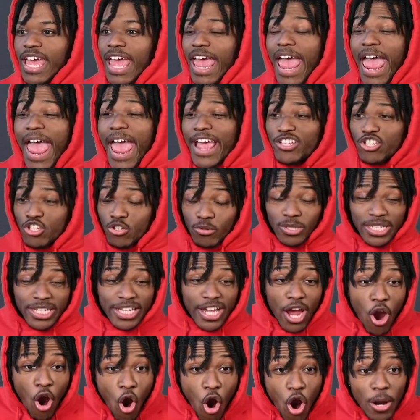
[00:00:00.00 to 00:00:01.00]

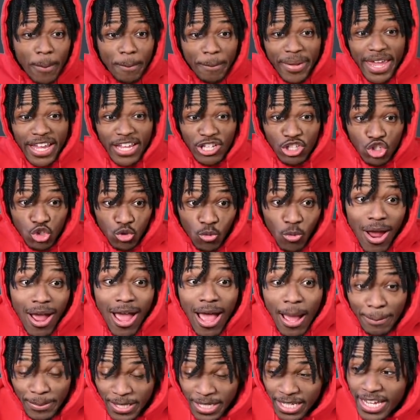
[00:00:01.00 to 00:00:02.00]
Actually, our pick
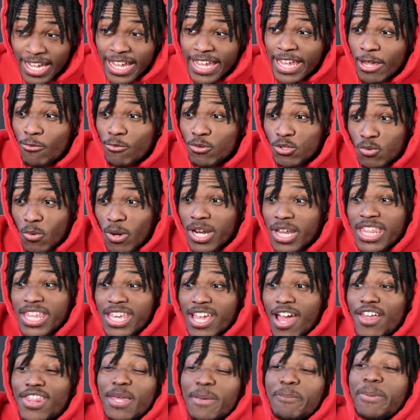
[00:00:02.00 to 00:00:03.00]
dropped. It was one of the
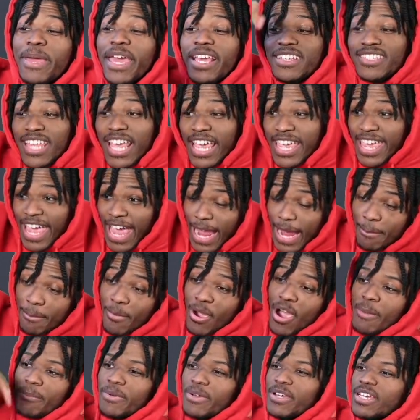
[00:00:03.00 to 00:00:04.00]
other picks that came
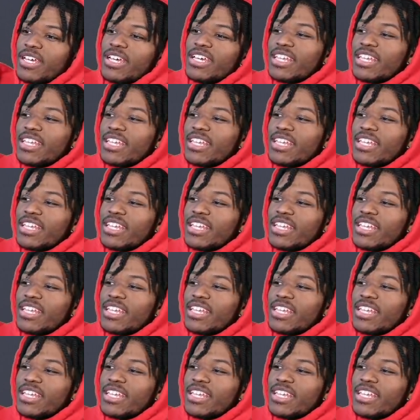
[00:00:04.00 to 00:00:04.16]
up.